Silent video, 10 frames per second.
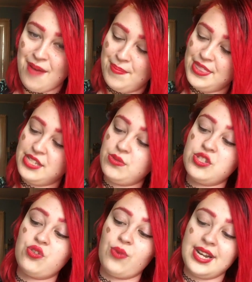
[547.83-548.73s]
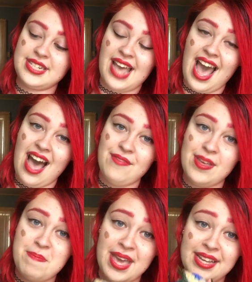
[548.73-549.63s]
But this was great to have.
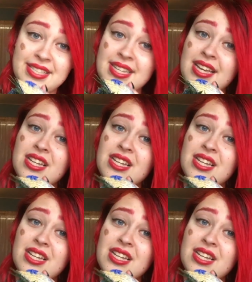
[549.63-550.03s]
It makes